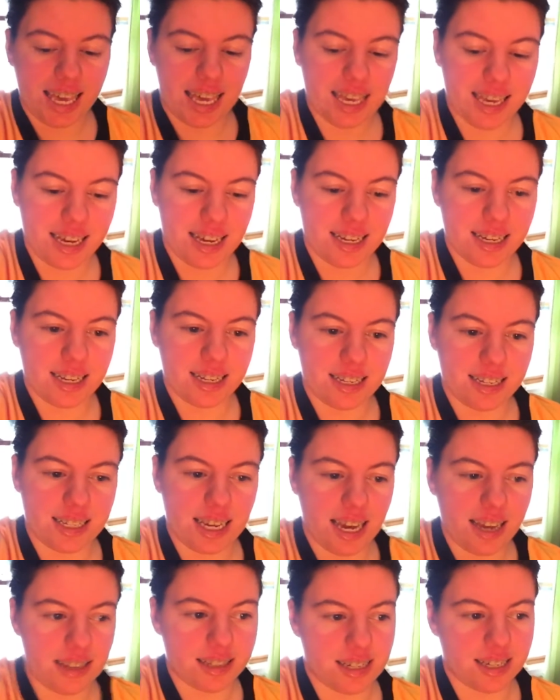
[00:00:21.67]
And
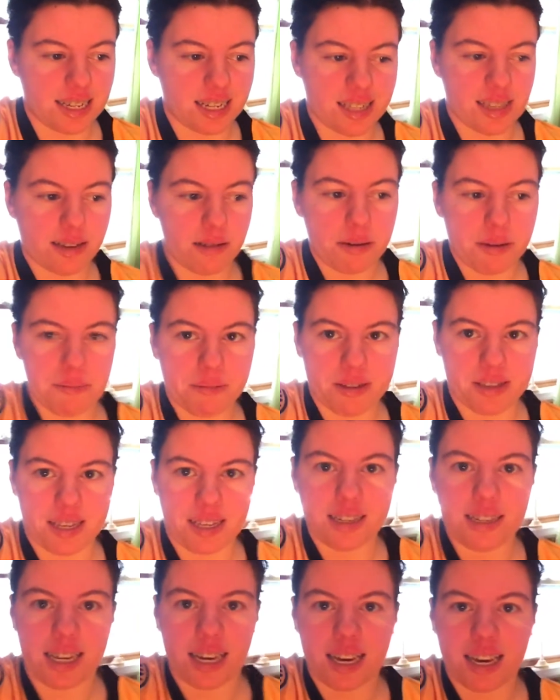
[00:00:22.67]
yeah, today's going to be a
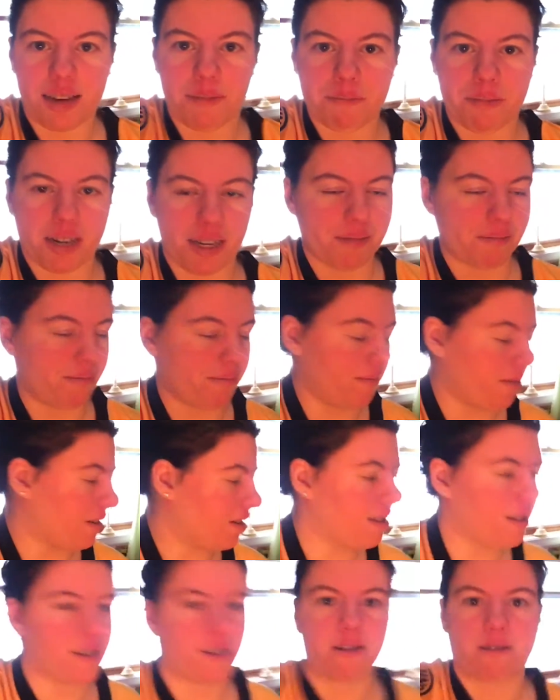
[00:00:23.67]
busy day. My
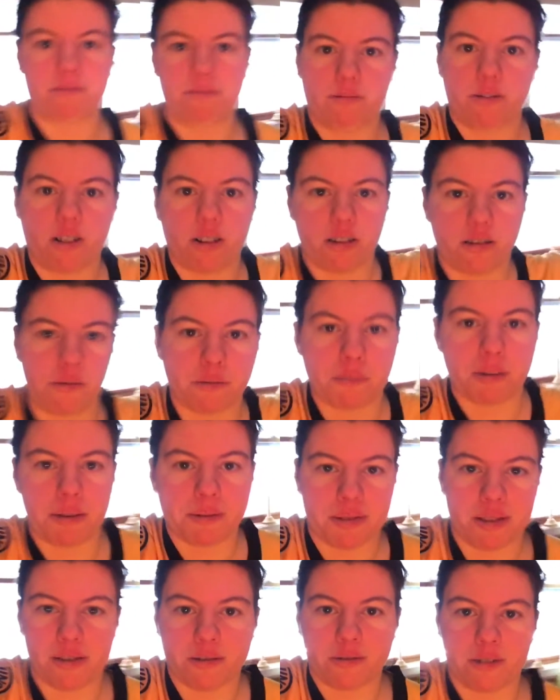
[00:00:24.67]
presents are all over my
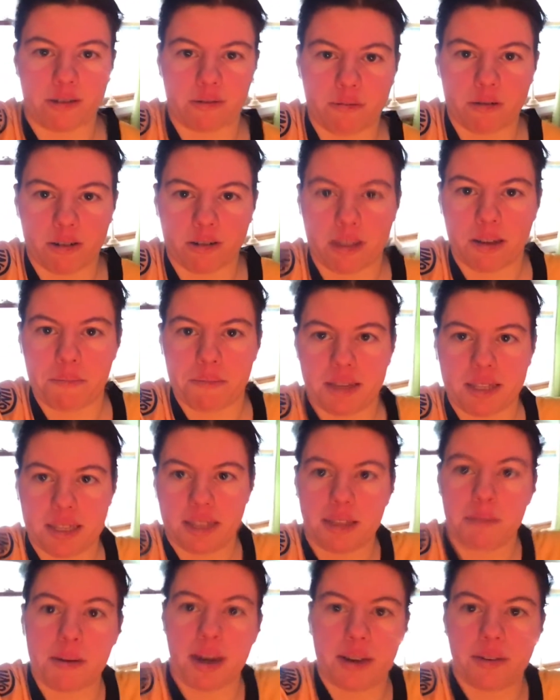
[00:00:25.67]
bed so ignore the mess
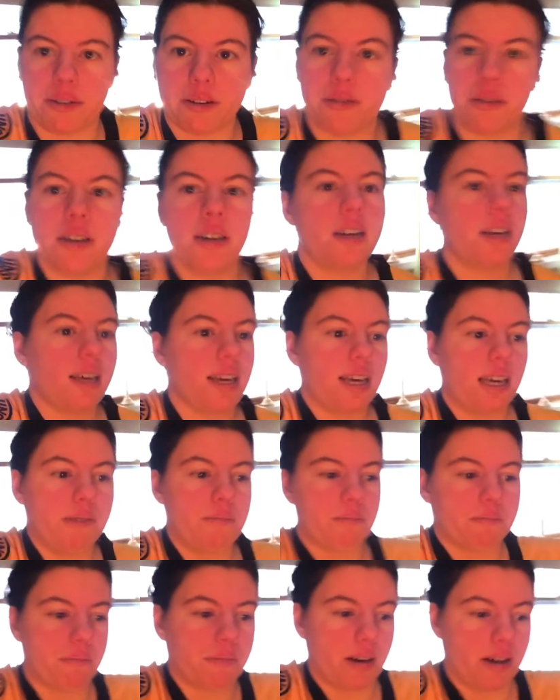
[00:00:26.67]
in the background.
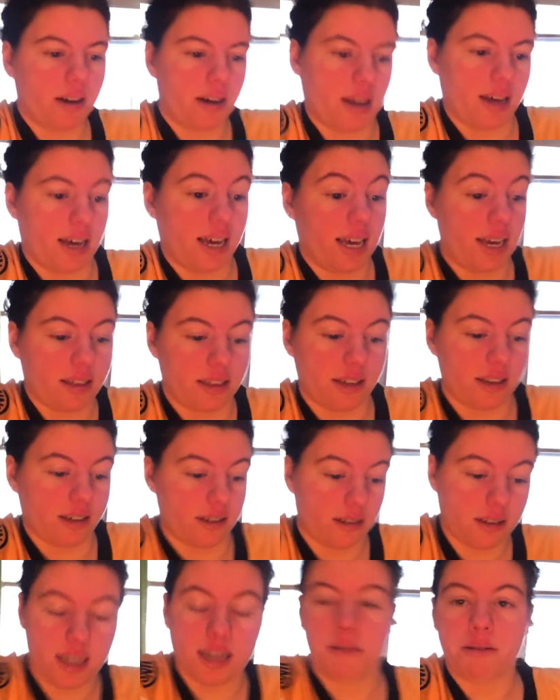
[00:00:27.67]
My, I have
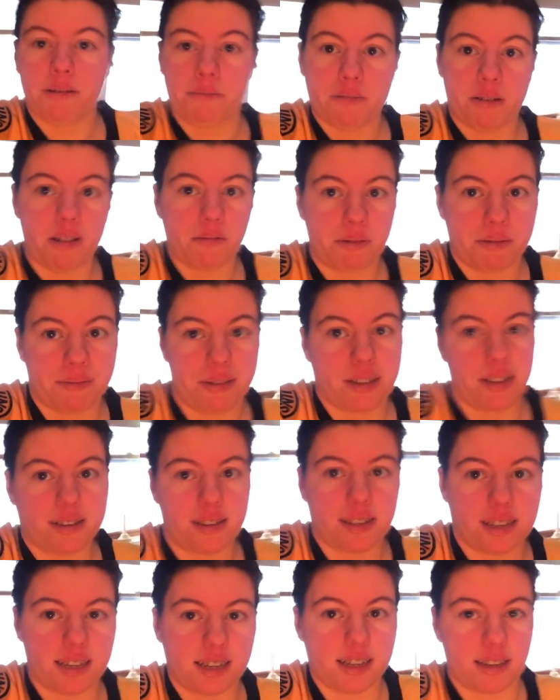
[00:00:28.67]
to clean up all my
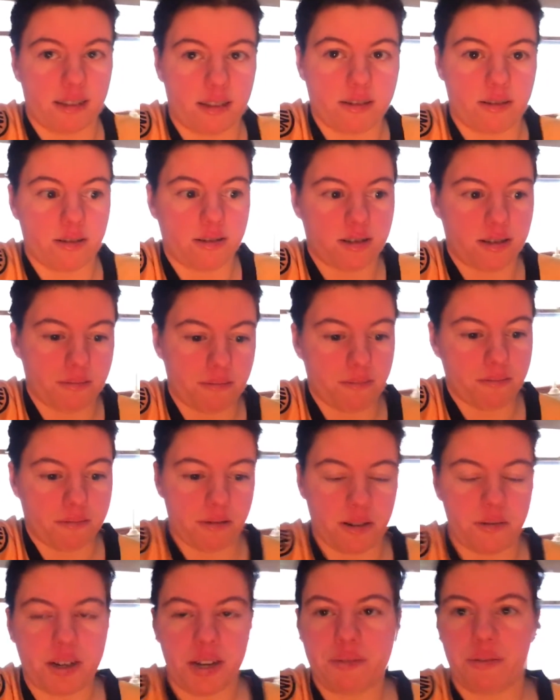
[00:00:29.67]
presents and get those
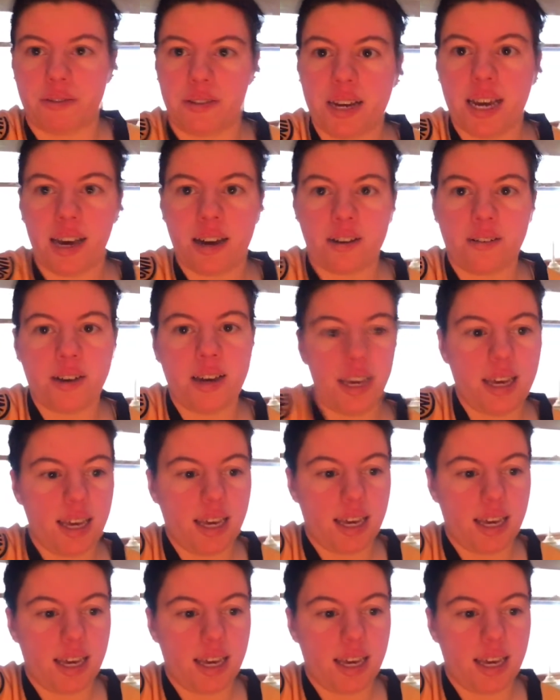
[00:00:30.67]
put away for now